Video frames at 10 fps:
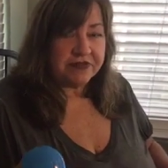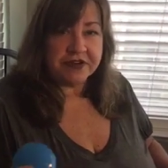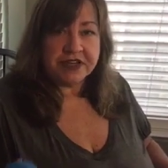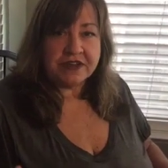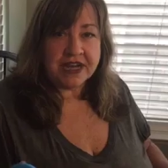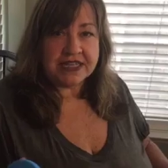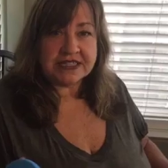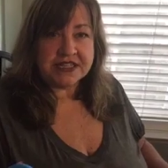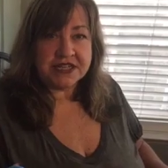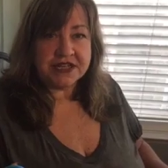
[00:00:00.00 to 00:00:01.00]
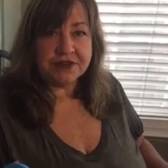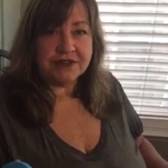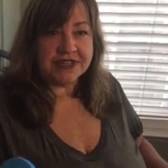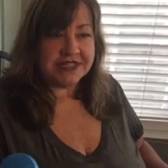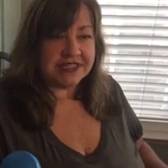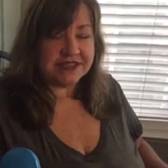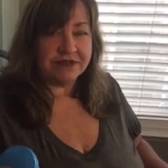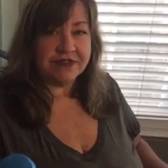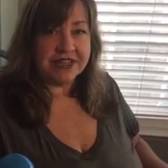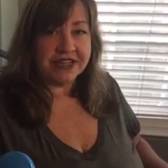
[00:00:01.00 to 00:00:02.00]
For you guys new, this is
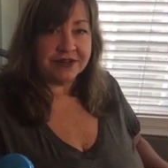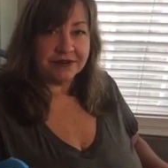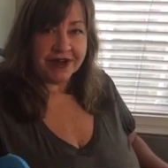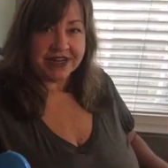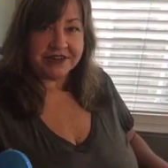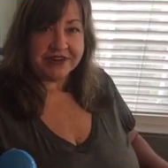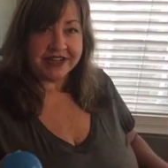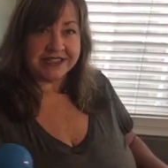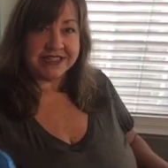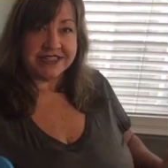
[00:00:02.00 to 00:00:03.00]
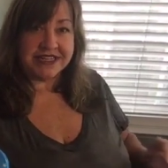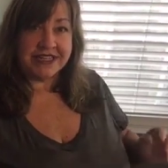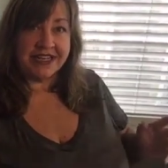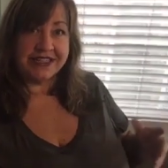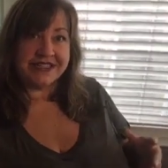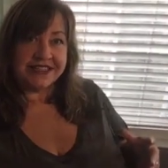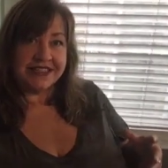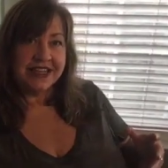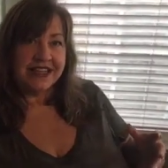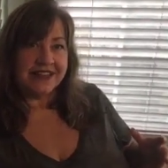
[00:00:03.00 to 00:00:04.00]
a really good way to transition
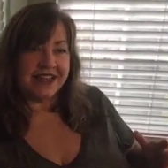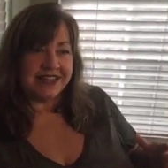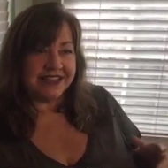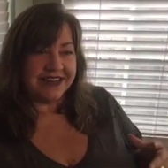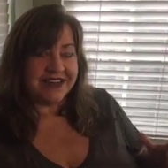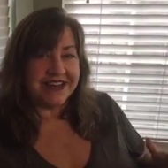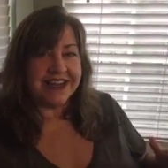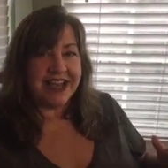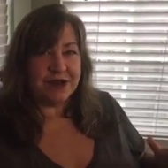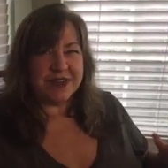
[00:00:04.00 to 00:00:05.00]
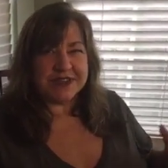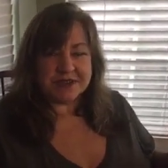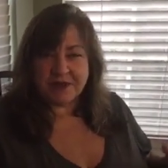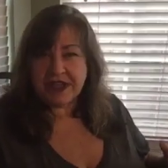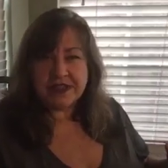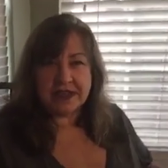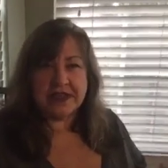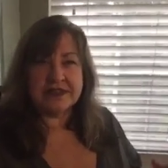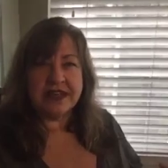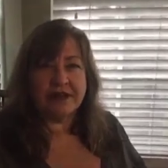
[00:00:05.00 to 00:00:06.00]
into like cutting out the sweet
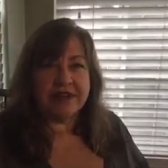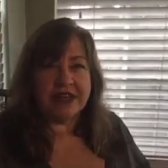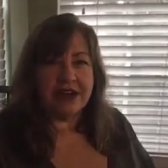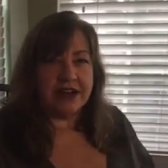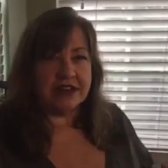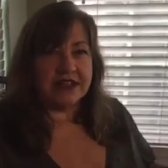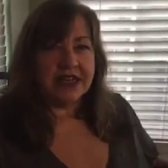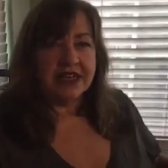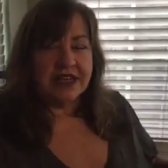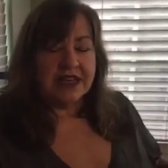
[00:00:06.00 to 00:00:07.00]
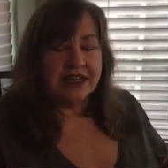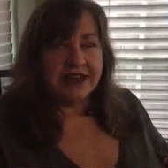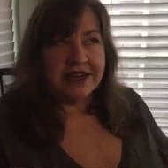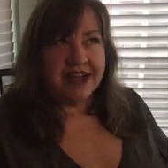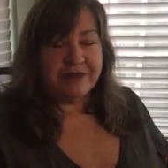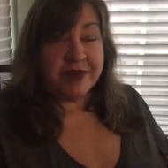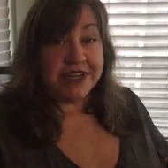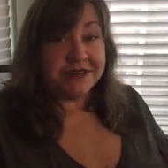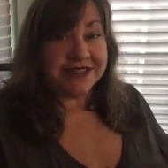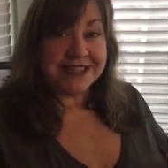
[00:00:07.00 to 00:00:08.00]
things that we all have
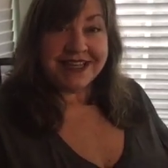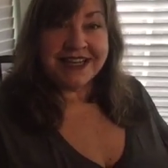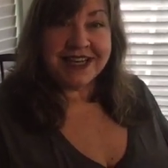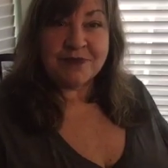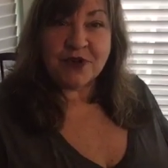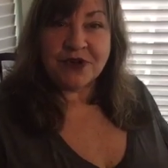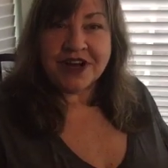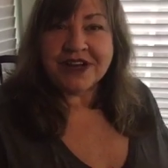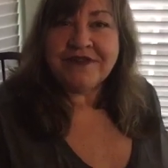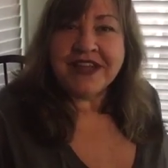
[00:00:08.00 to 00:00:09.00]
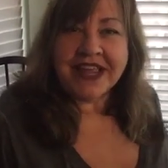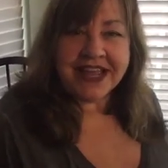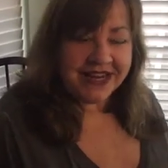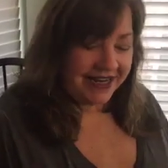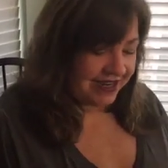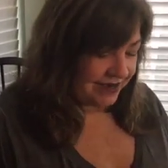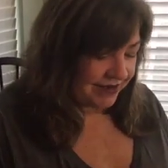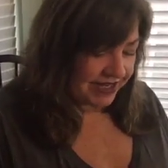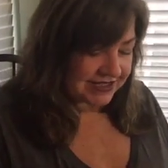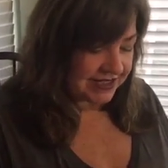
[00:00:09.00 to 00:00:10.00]
been used to eating more of, and
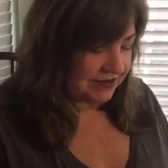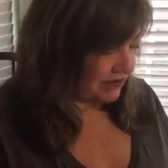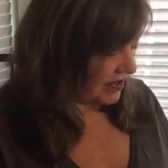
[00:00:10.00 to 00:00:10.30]
it's a